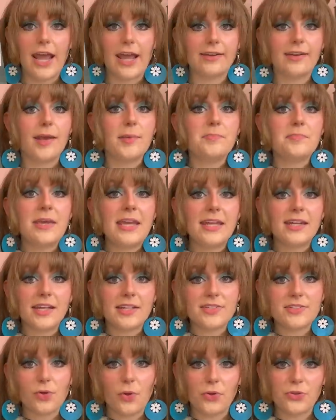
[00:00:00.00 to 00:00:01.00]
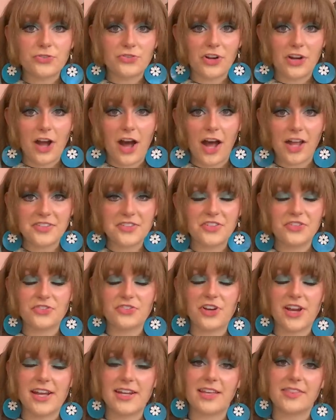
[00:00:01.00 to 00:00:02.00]
And I mean it's
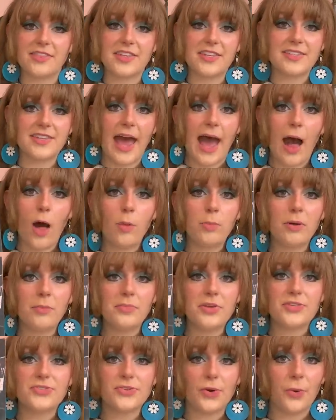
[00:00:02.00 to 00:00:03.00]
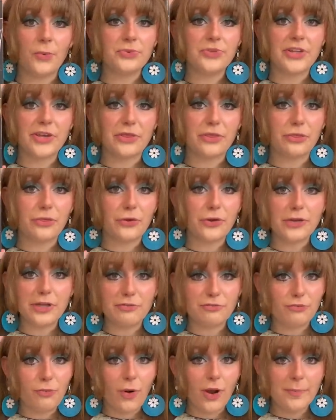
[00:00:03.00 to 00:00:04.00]
ultra-concentrated. This album is only
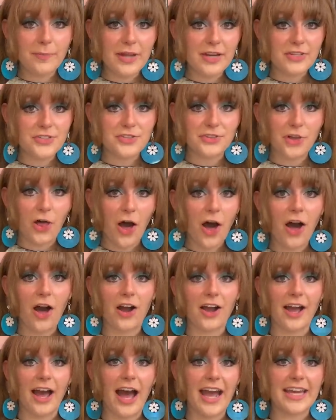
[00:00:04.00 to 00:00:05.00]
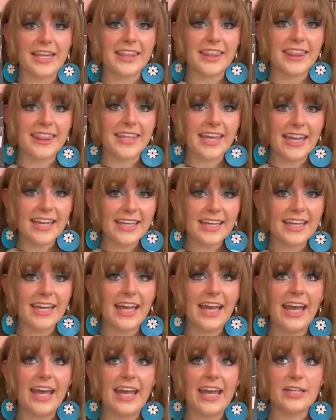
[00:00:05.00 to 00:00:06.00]
34 minutes long. I think
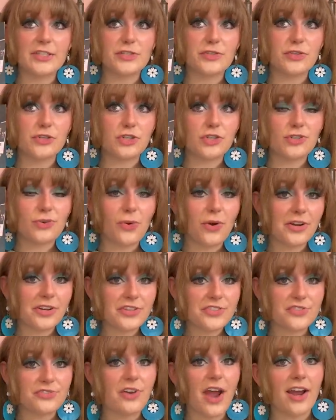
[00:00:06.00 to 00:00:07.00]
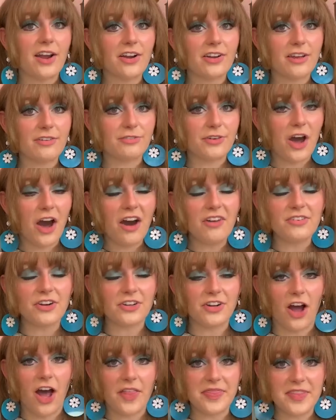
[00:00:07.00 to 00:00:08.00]
it's the shortest record I've
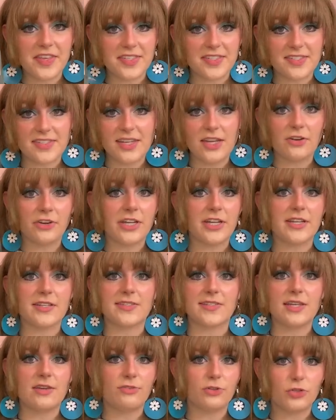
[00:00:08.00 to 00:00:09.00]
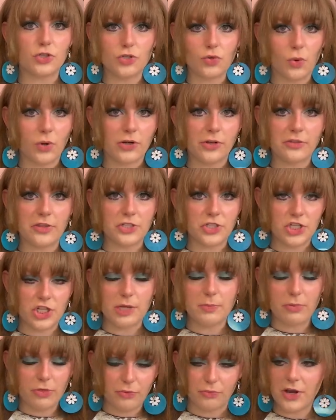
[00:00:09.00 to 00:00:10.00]
covered on this series, even shorter than
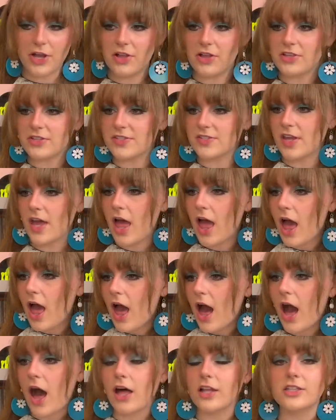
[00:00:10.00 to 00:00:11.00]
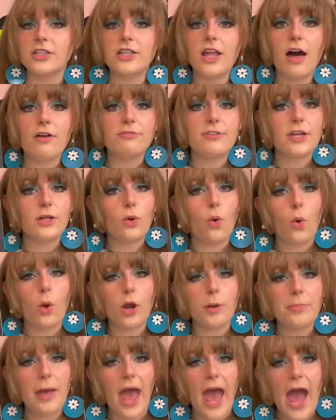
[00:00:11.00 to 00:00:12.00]
Cheap Thrills. Love it
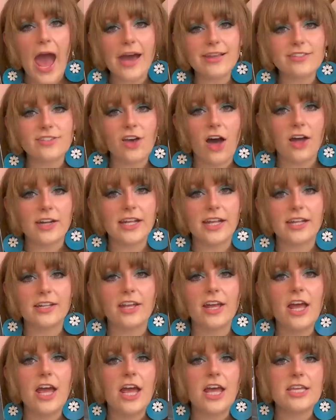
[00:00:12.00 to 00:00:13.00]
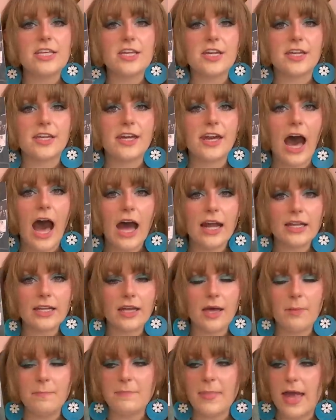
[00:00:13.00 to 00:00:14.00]
or pass on it, you gotta
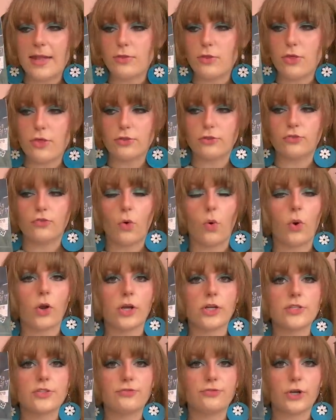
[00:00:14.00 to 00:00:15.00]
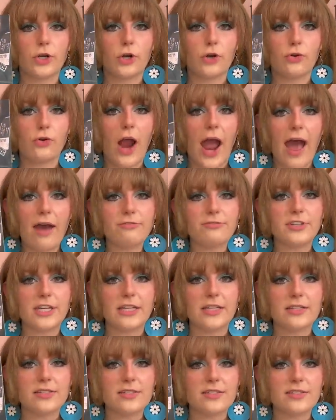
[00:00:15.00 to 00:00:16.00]
commend The Doors for
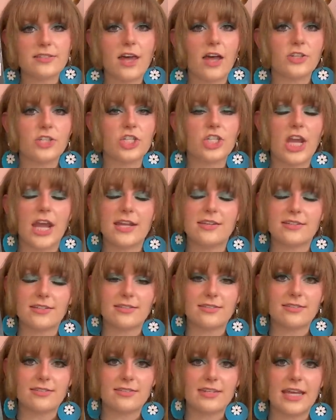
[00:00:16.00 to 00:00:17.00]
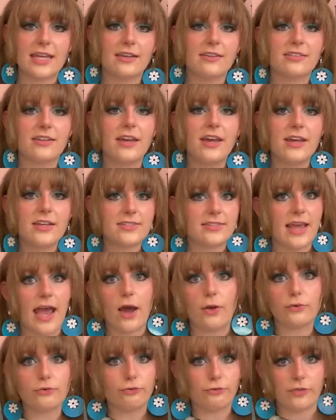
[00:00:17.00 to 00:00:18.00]
crafting such a distinct
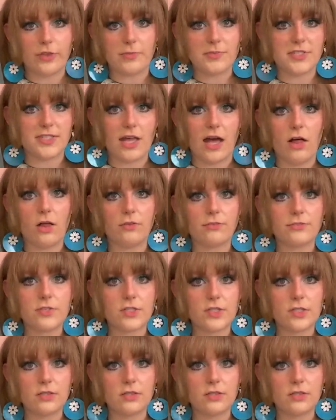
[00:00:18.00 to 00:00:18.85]
sound for themselves.